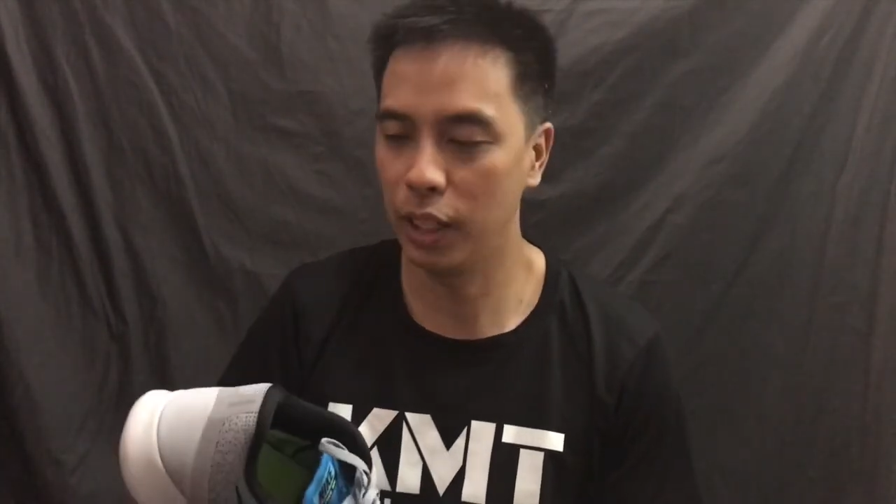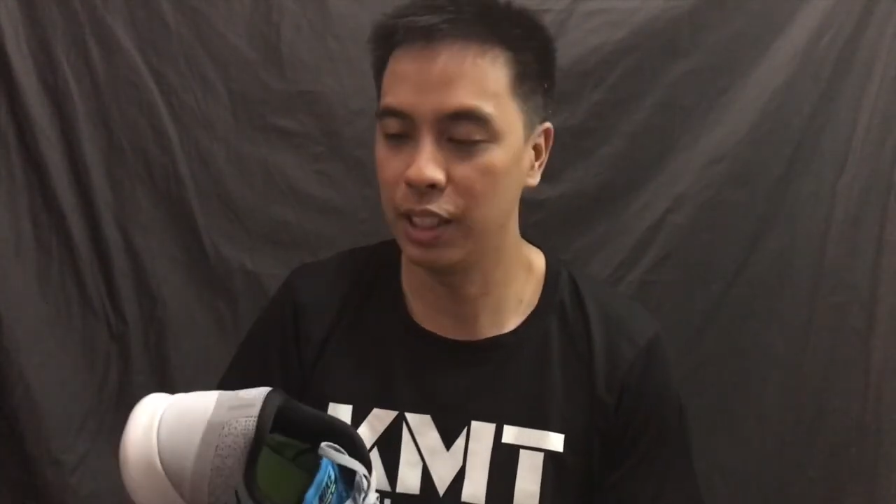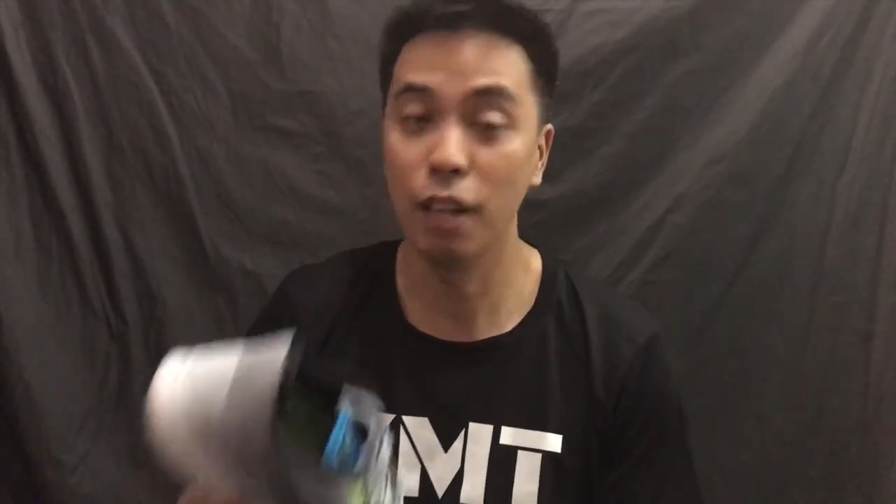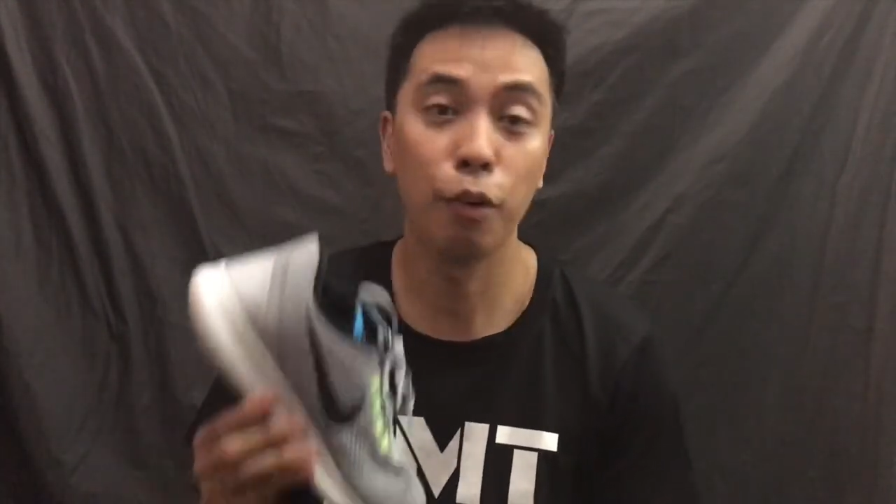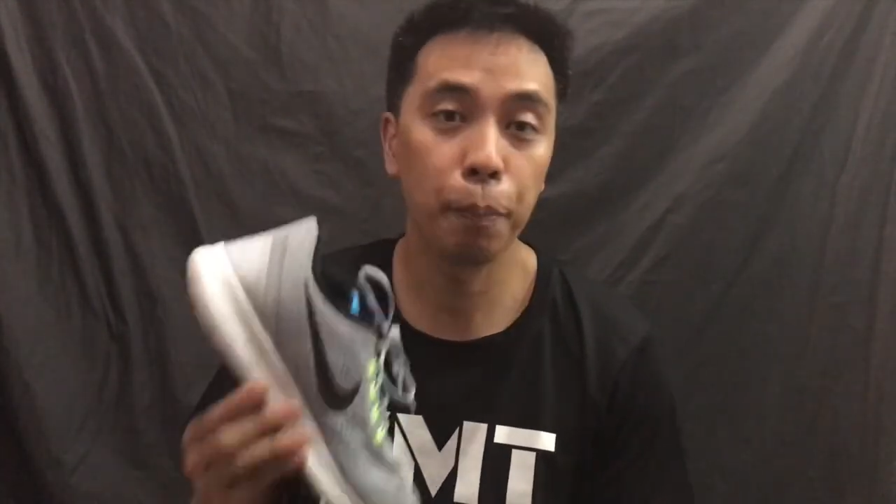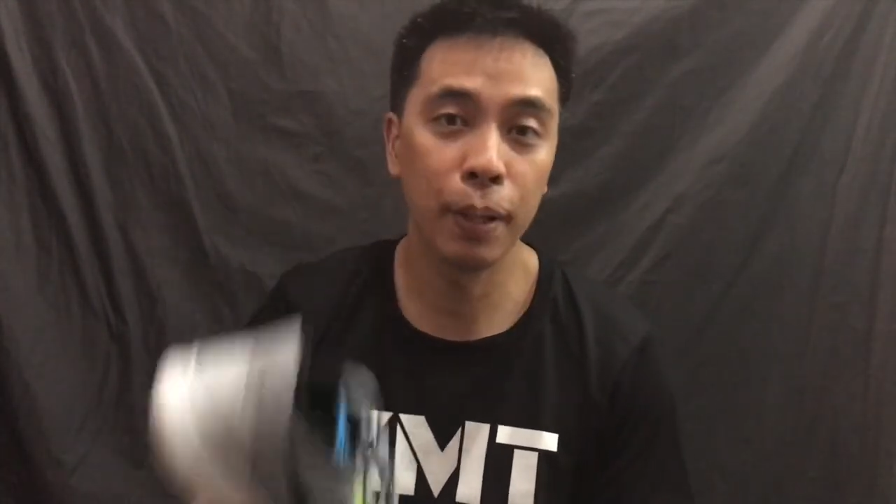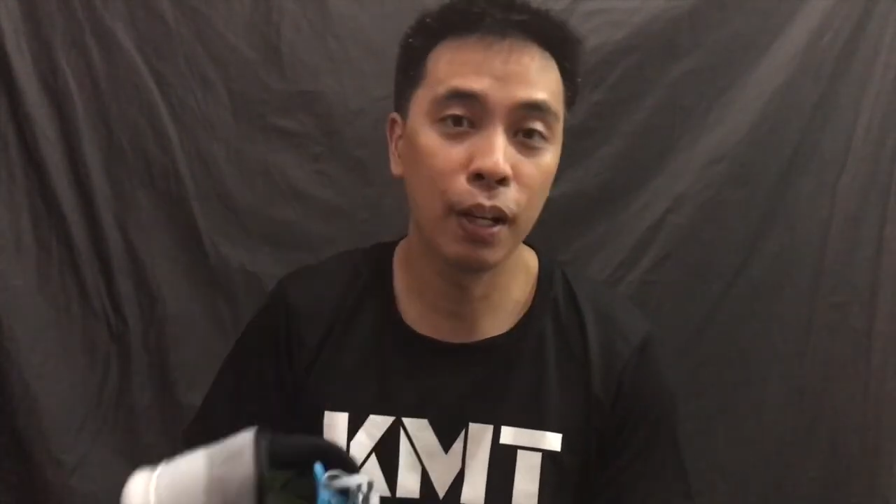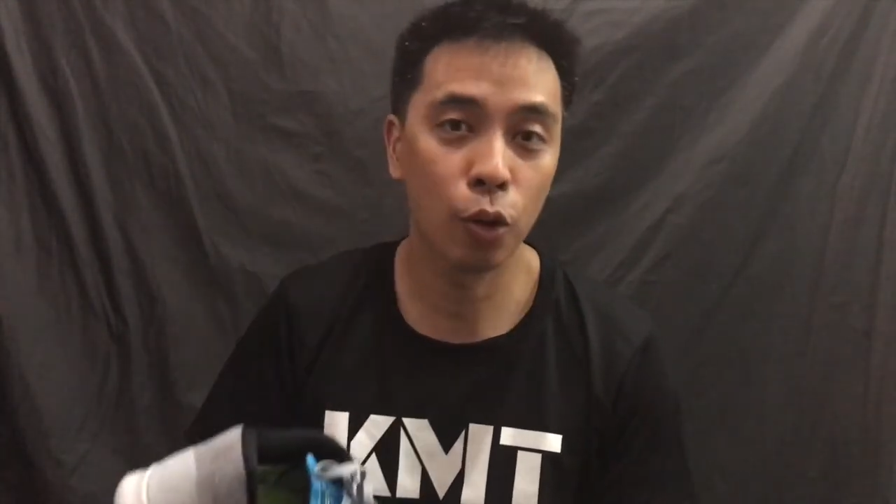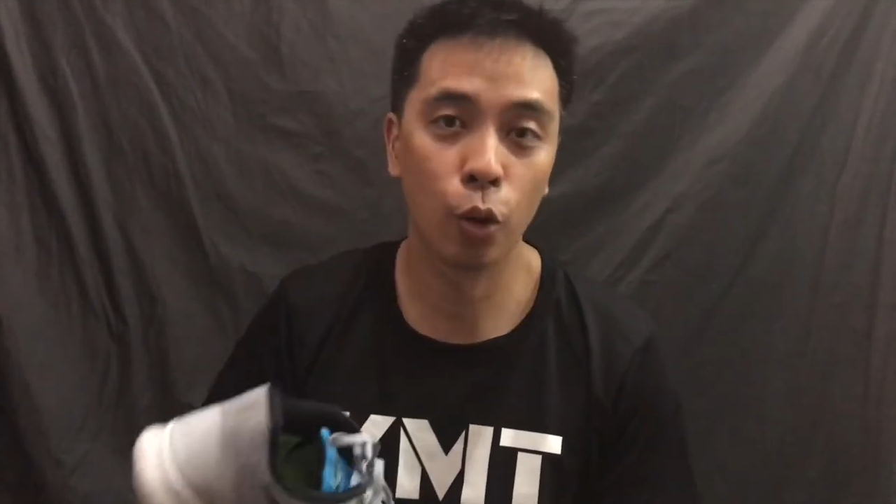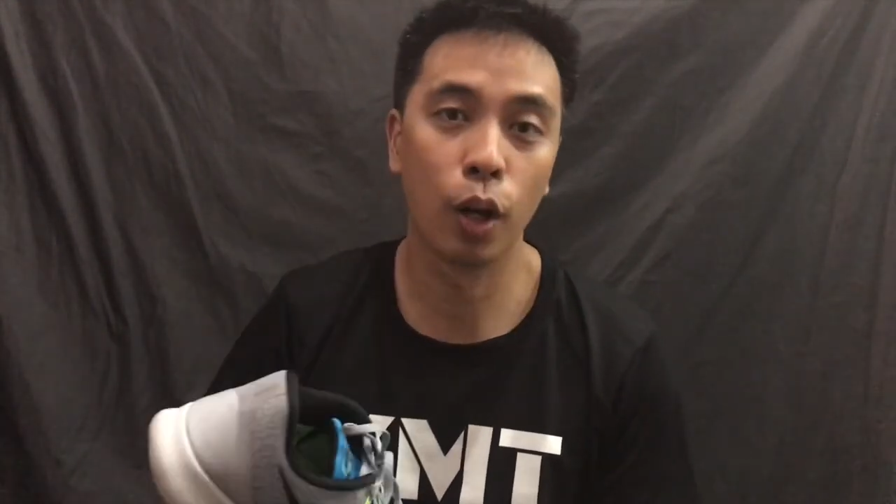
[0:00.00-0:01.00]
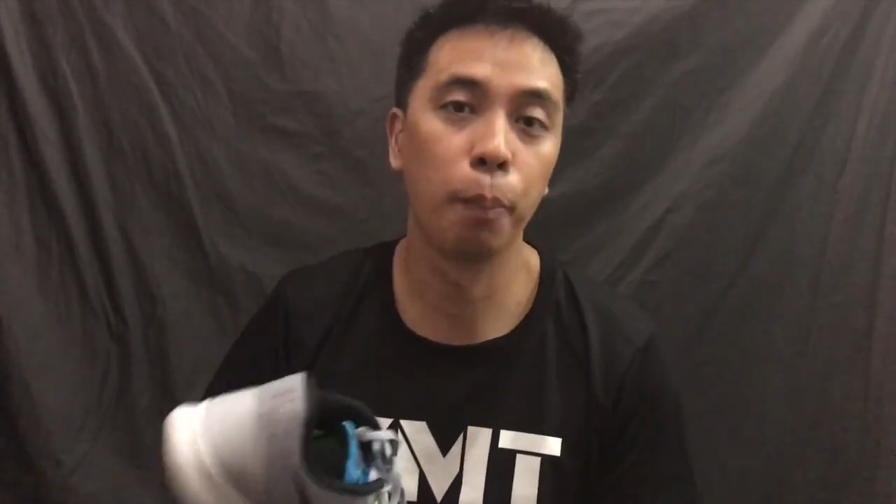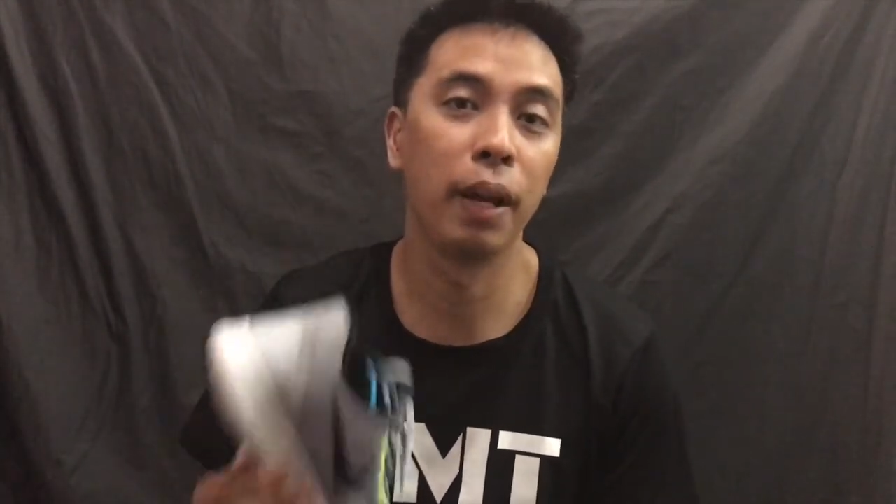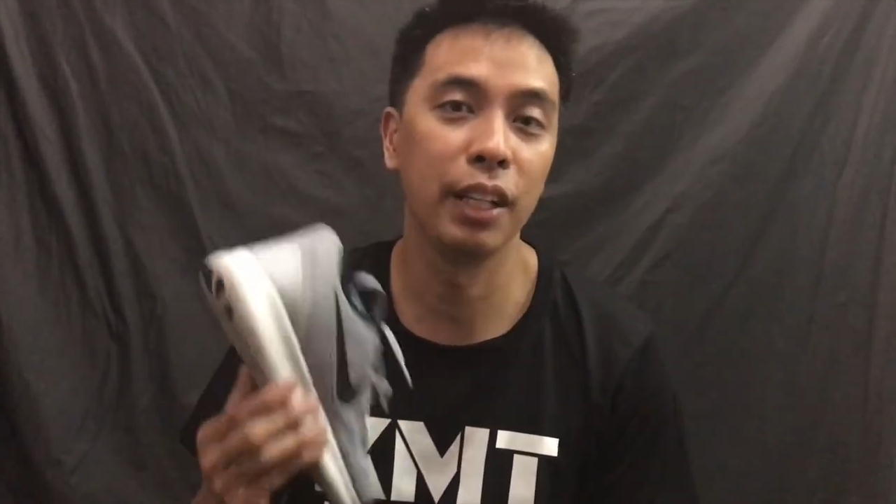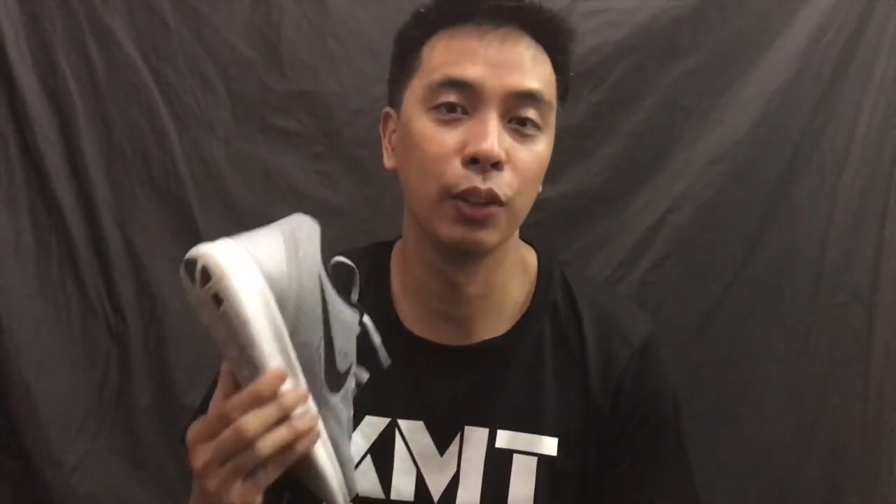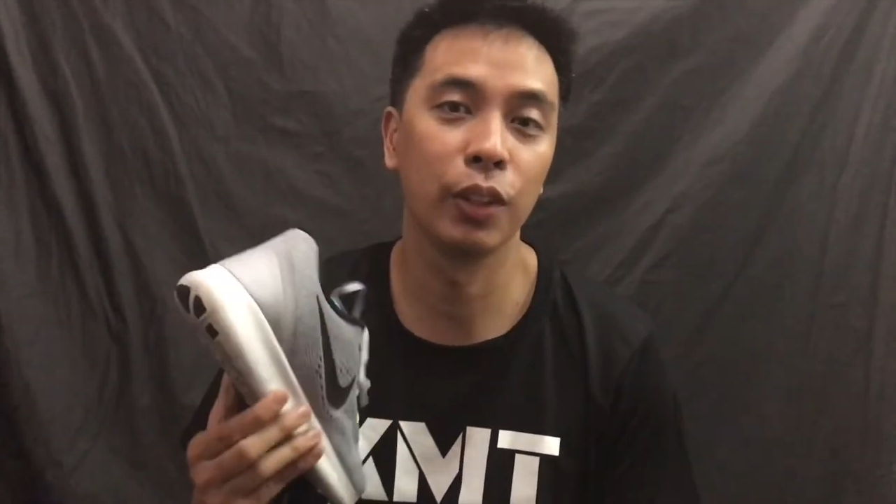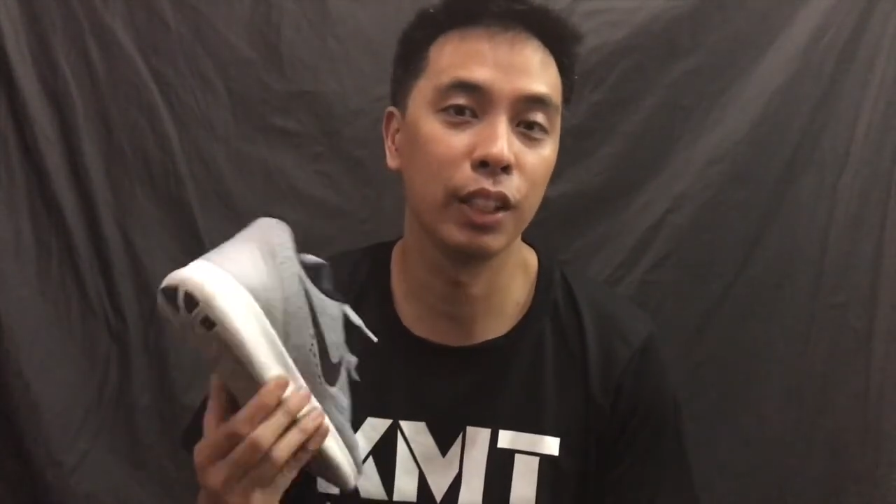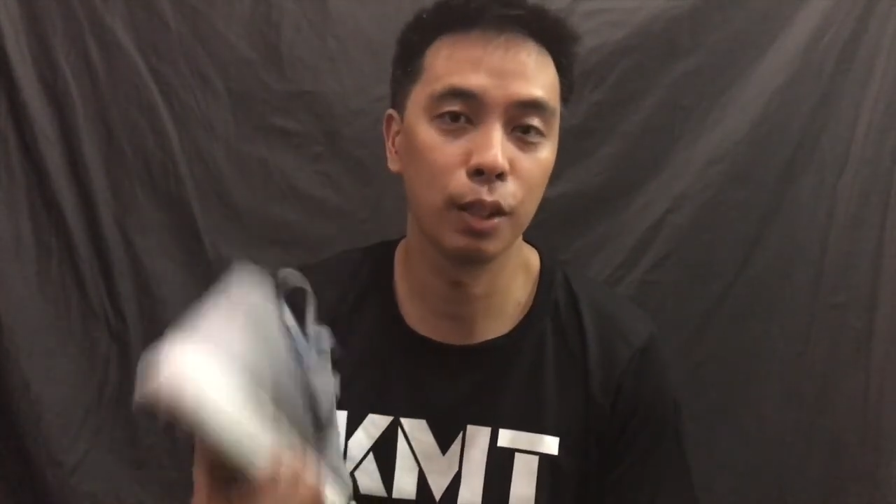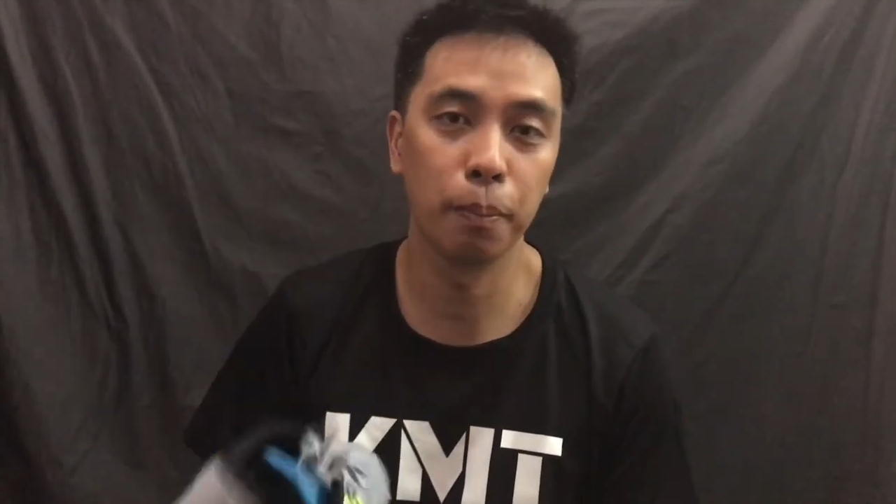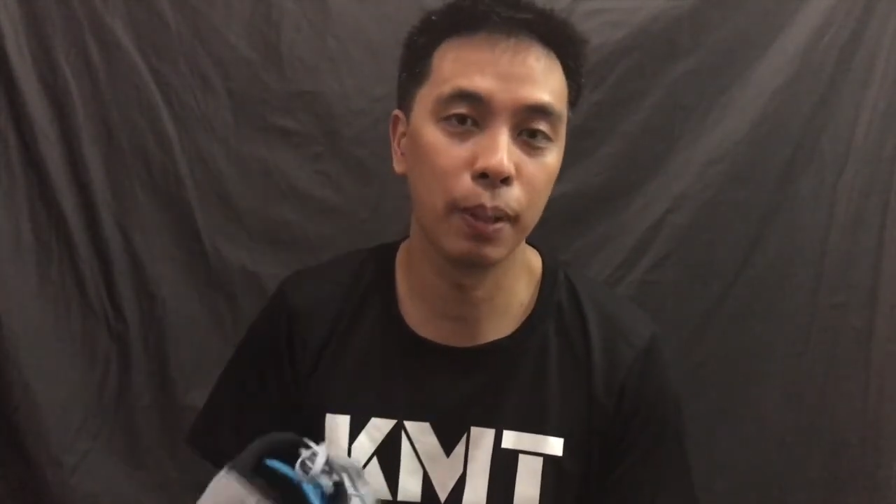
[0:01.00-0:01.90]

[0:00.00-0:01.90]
guys have a pair or are planning to get a